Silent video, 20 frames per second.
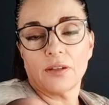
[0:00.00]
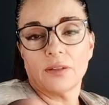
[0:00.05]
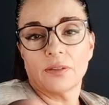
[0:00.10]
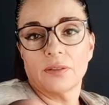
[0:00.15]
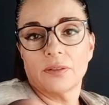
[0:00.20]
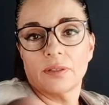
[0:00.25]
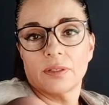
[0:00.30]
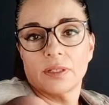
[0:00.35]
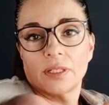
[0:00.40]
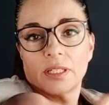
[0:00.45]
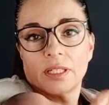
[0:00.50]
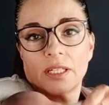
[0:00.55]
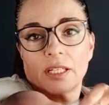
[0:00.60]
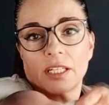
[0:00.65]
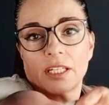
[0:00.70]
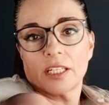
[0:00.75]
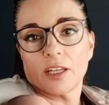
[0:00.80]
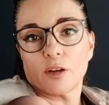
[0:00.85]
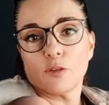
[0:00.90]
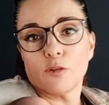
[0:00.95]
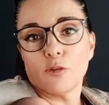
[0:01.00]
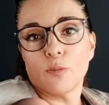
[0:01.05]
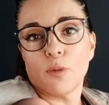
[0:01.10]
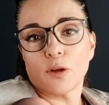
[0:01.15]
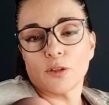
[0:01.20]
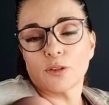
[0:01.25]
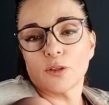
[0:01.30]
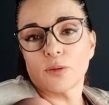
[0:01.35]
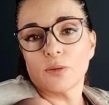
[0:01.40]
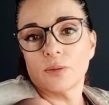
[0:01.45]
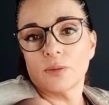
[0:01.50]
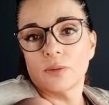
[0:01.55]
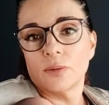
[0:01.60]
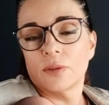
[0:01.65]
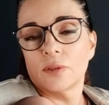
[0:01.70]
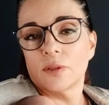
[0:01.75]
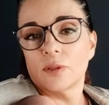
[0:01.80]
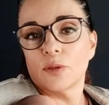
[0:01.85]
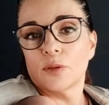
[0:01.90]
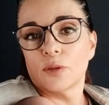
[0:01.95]
of the layer spread over
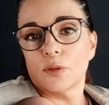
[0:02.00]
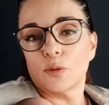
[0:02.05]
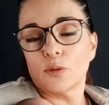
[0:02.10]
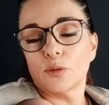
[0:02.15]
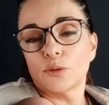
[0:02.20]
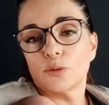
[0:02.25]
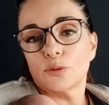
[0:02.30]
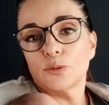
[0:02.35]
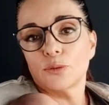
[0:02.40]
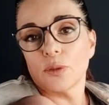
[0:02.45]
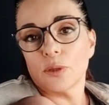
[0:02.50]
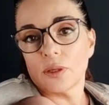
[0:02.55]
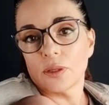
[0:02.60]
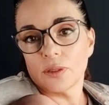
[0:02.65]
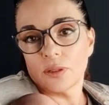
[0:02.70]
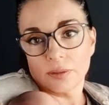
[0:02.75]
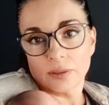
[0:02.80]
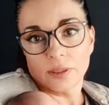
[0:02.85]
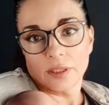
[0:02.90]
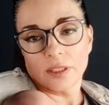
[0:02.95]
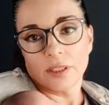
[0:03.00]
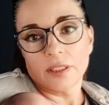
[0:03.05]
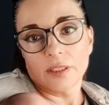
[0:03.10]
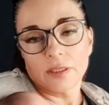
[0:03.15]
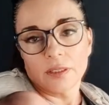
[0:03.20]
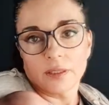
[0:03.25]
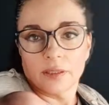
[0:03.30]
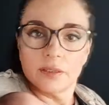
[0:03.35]
baby's body around the wrap.